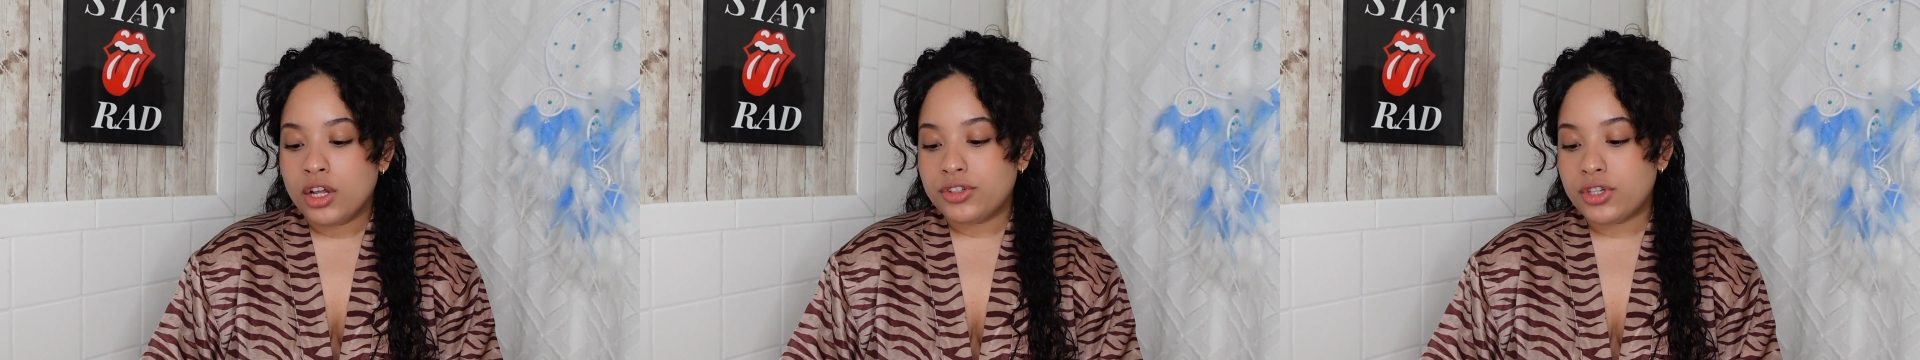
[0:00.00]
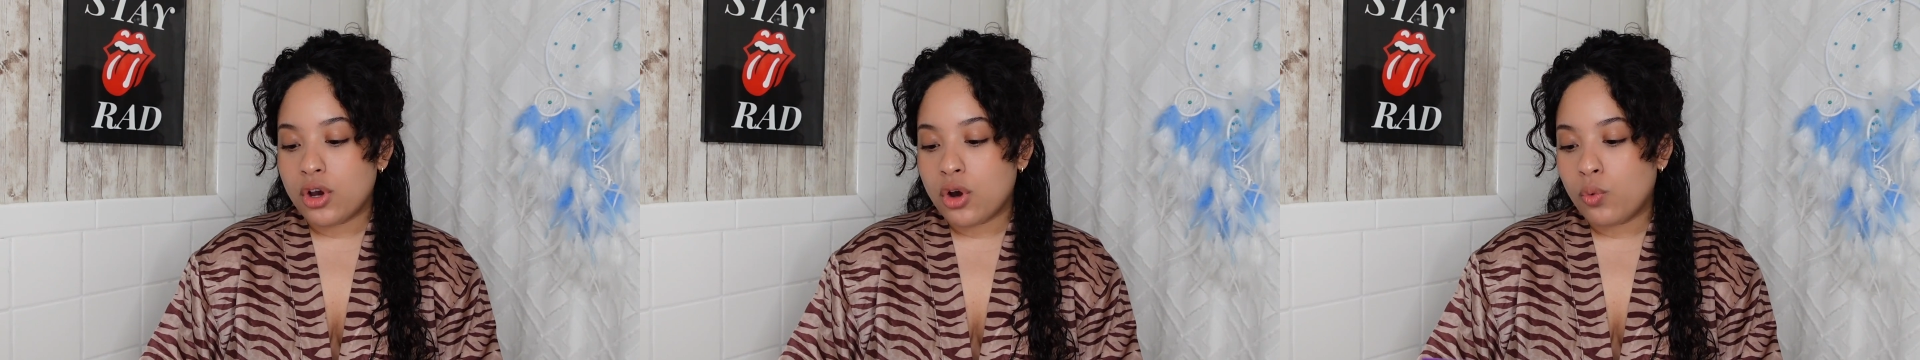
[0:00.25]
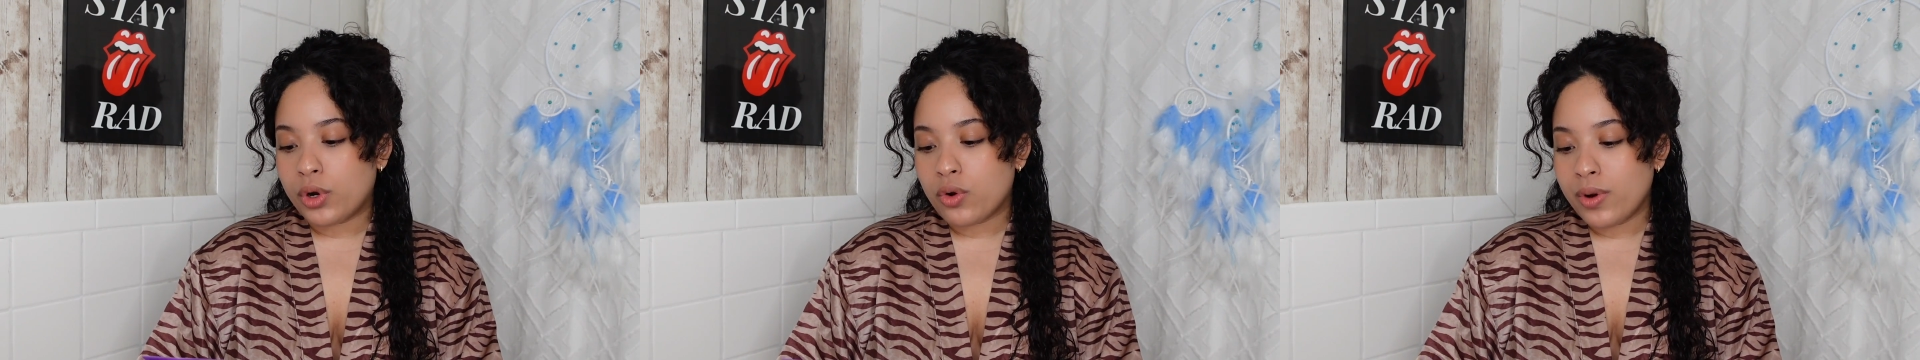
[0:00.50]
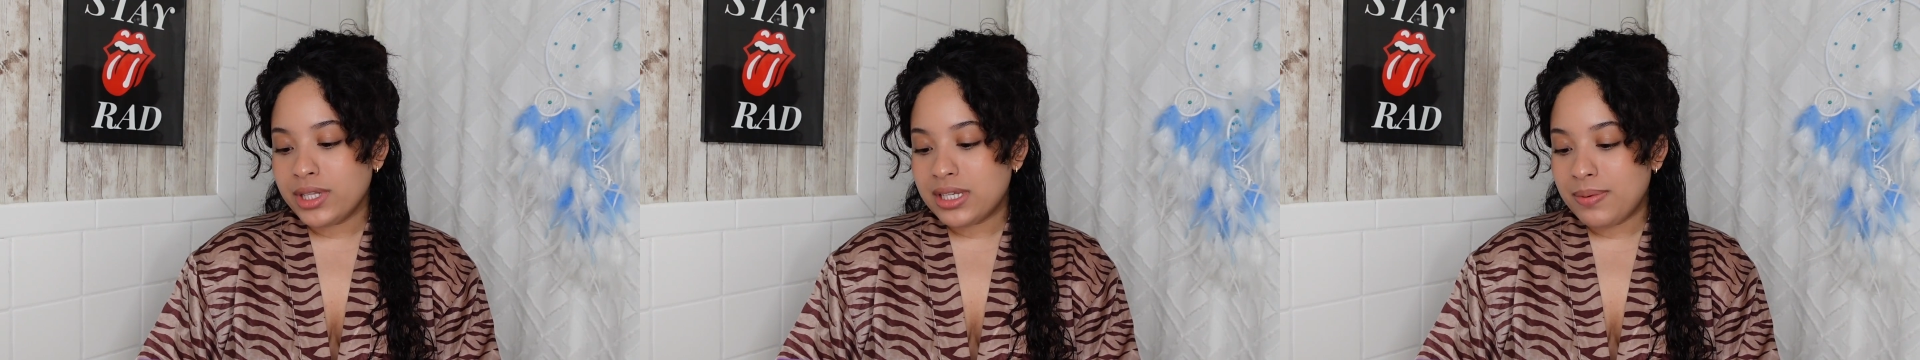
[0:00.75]
So we're
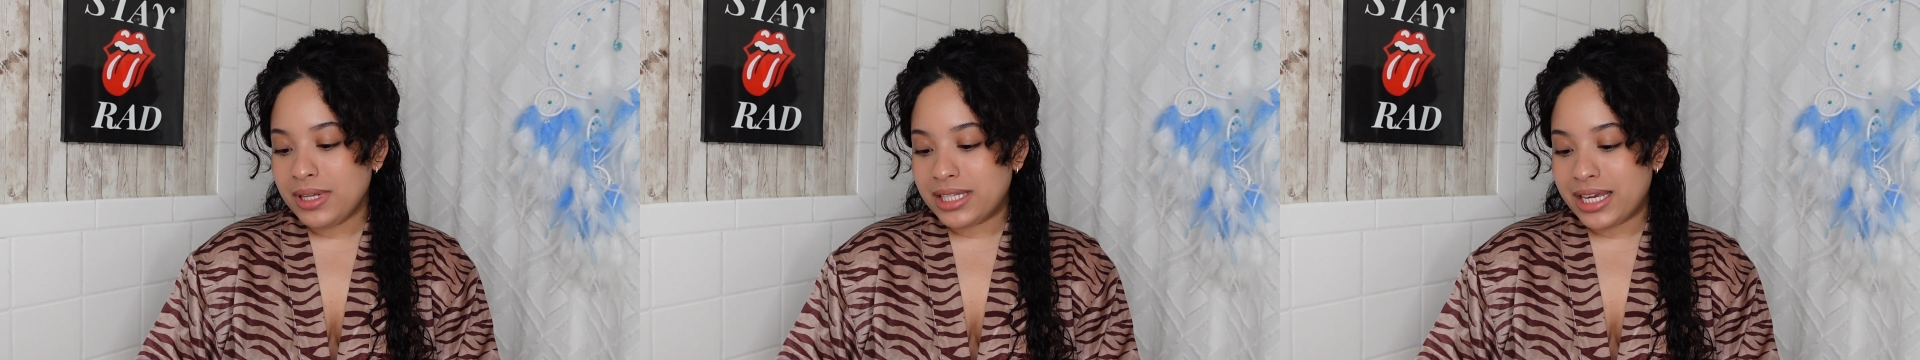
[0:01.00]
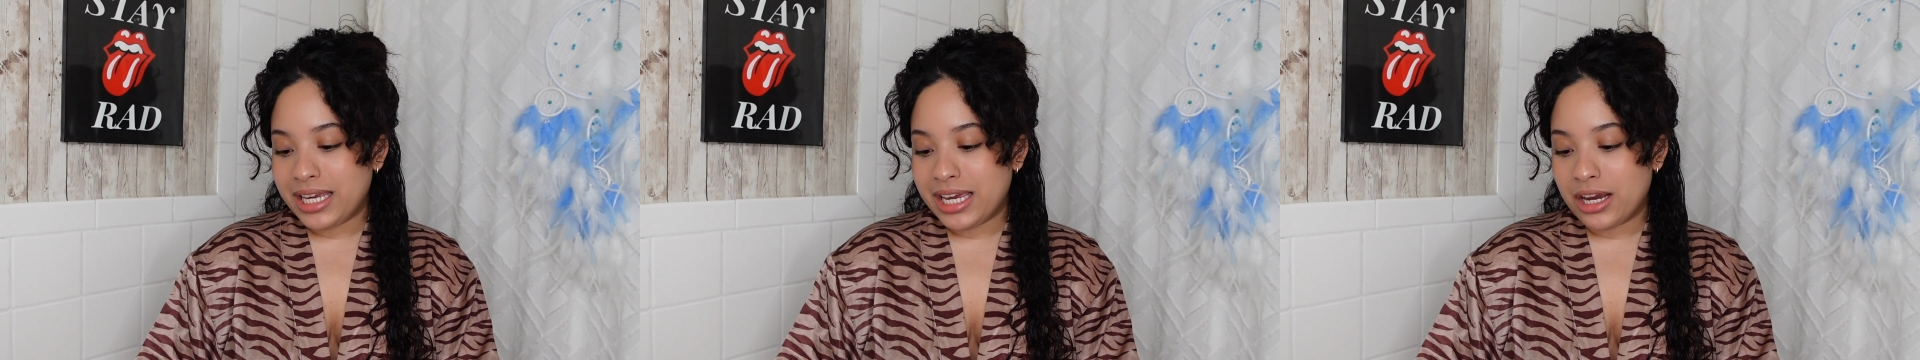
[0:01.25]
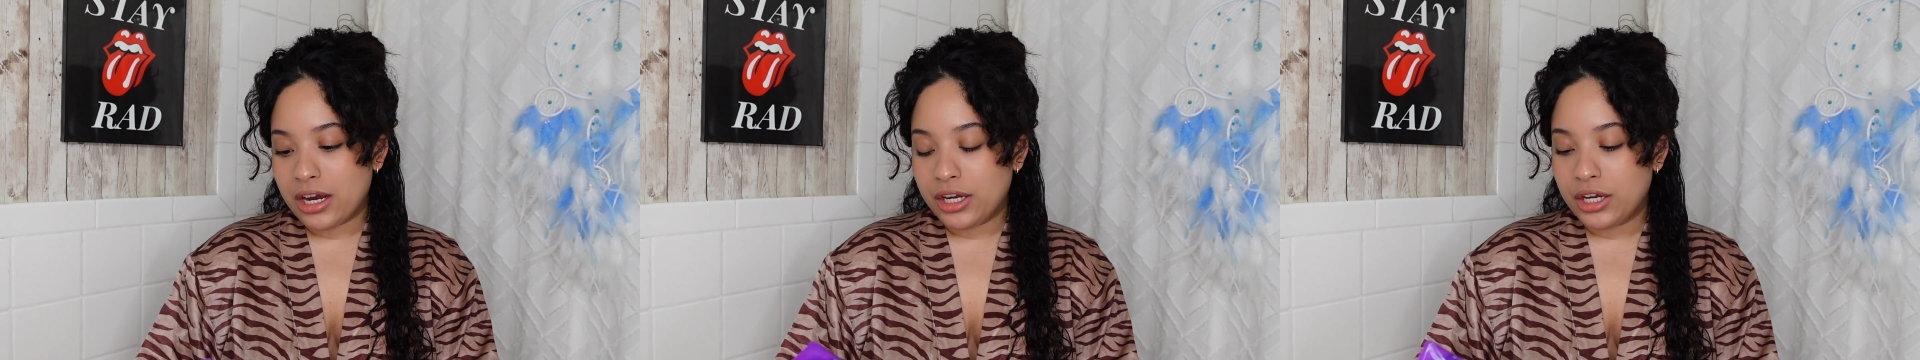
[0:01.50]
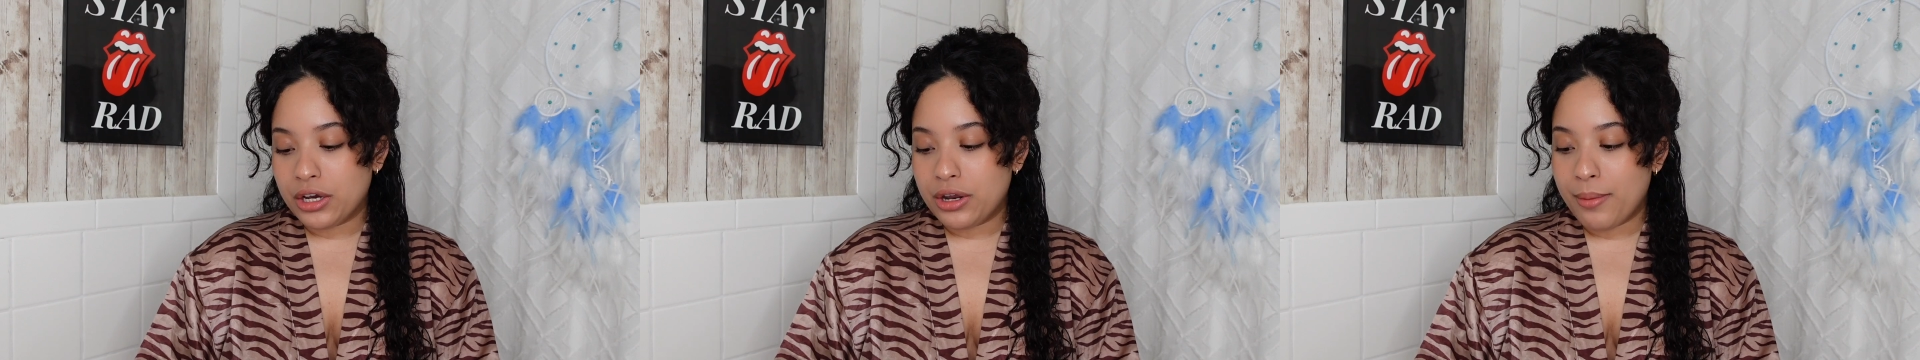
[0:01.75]
going to be taking a
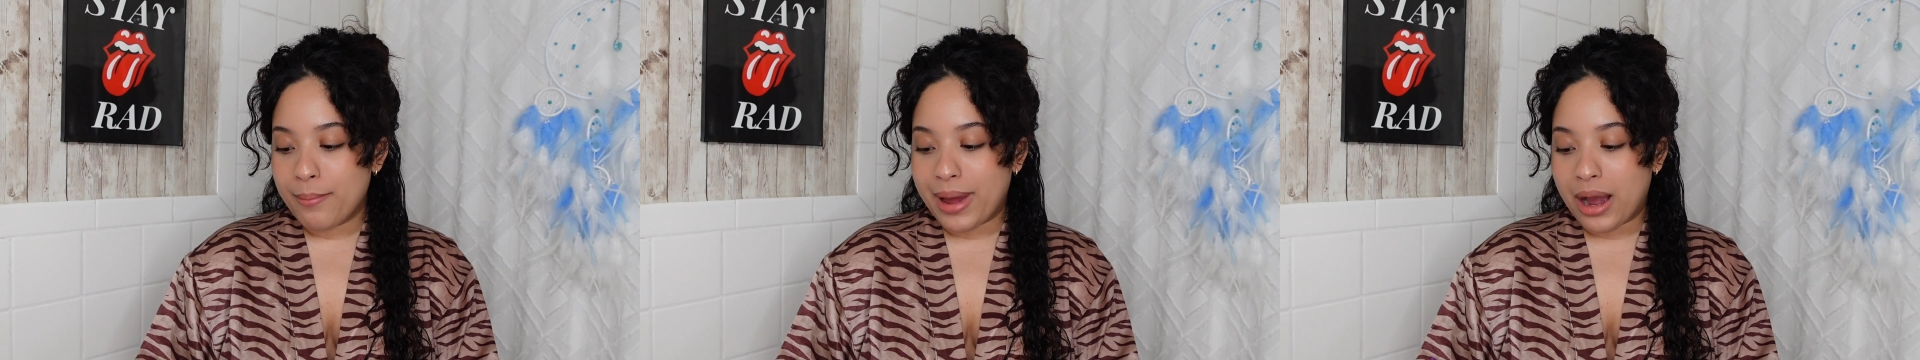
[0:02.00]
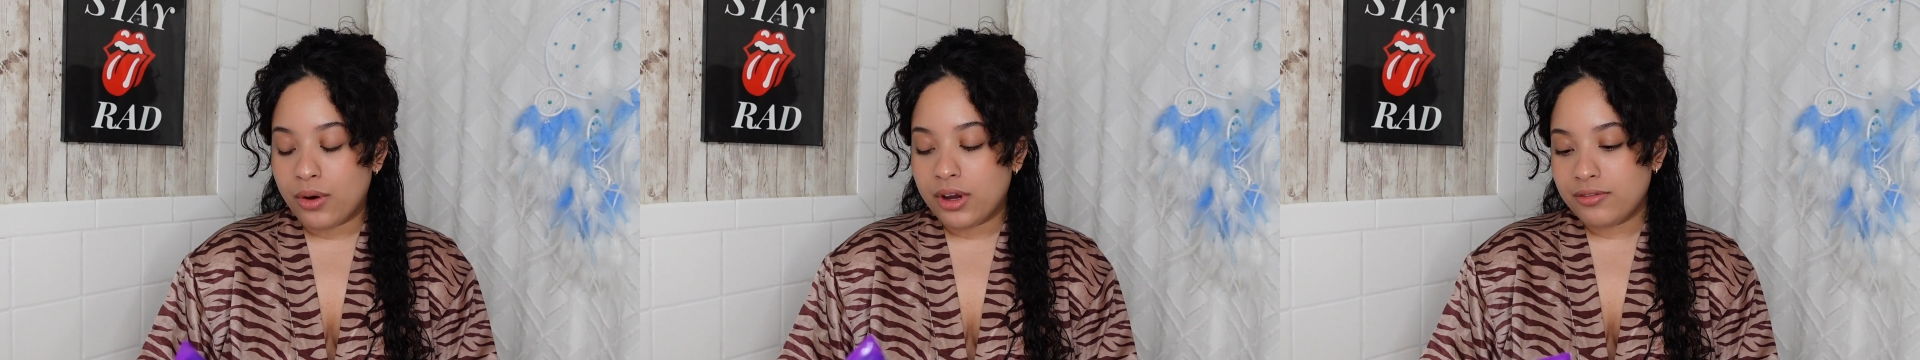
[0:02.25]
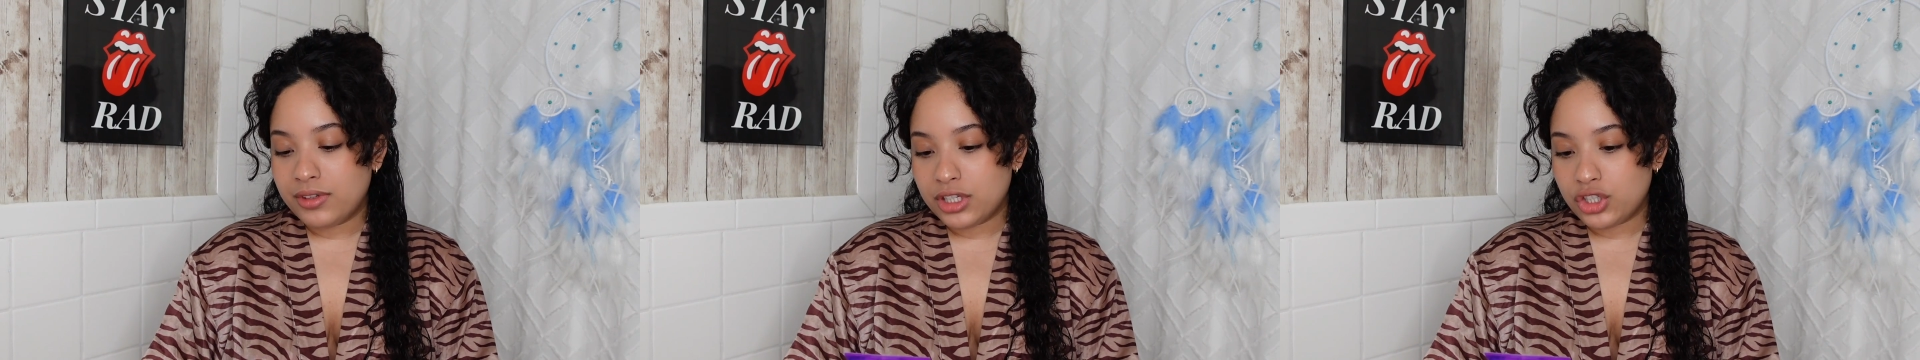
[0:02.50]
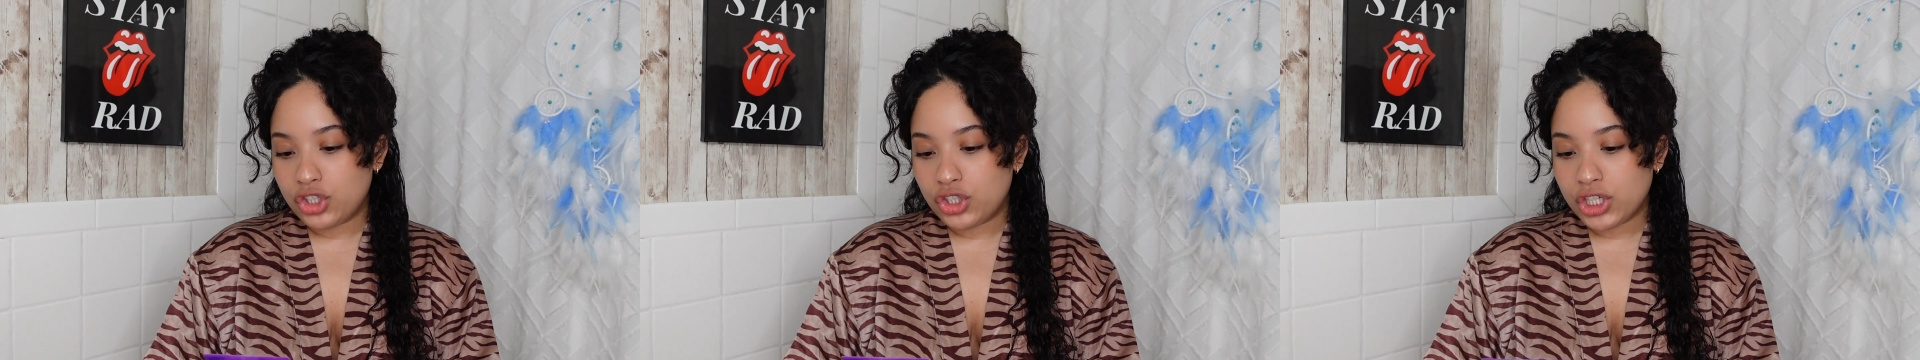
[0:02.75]
good amount of
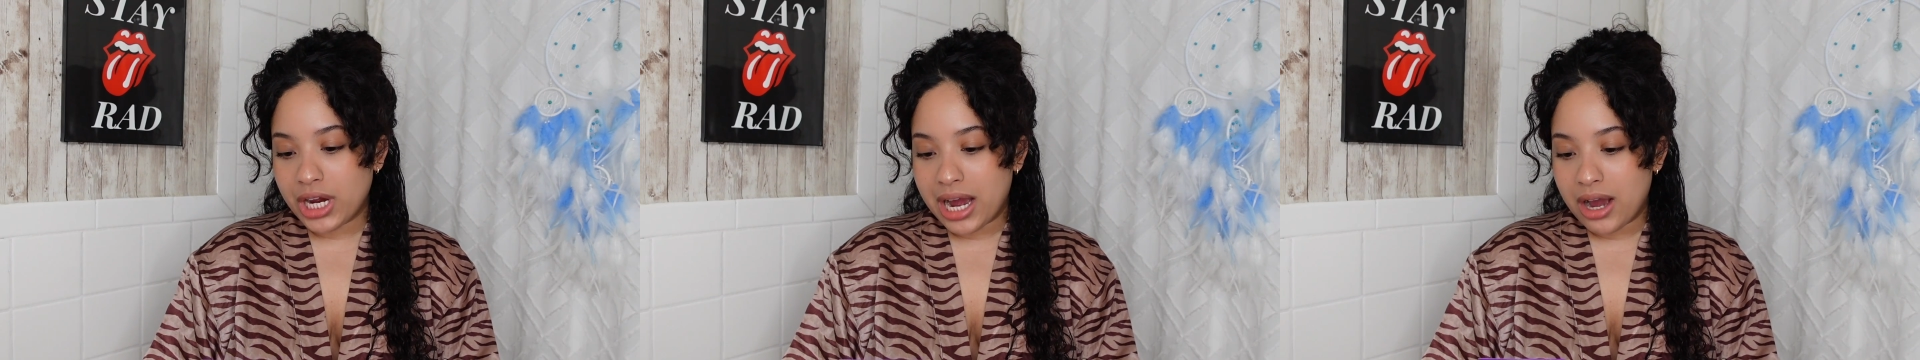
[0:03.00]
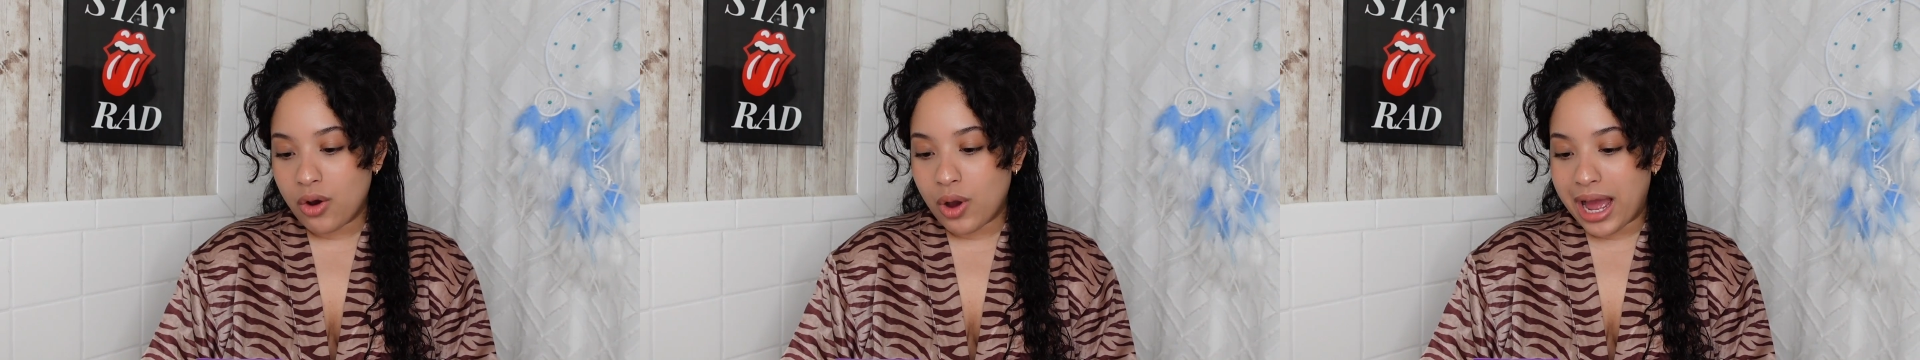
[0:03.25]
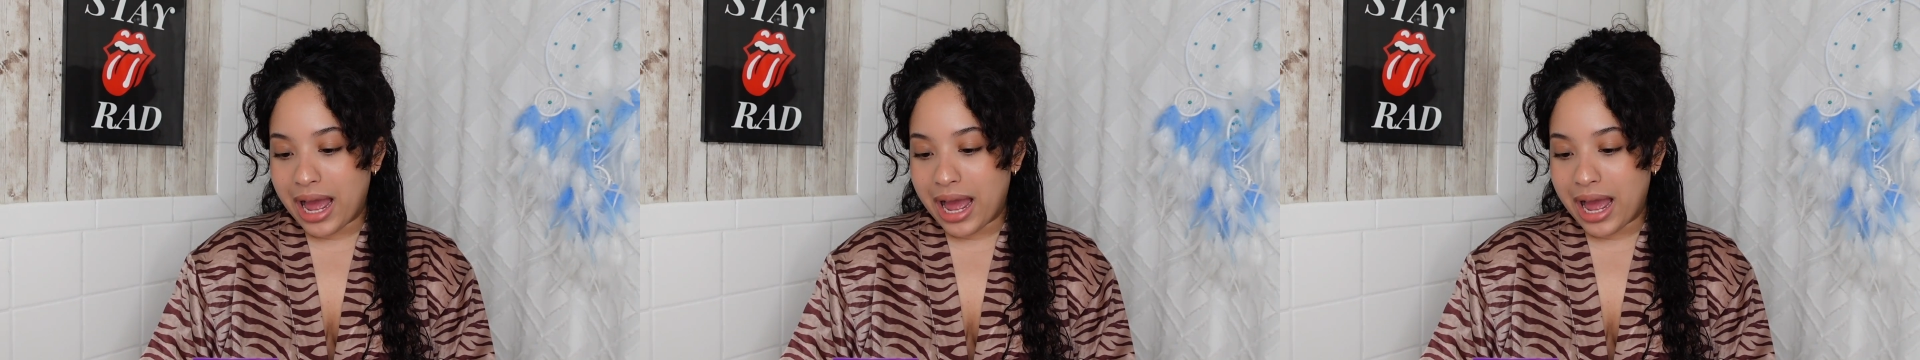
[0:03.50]
this gel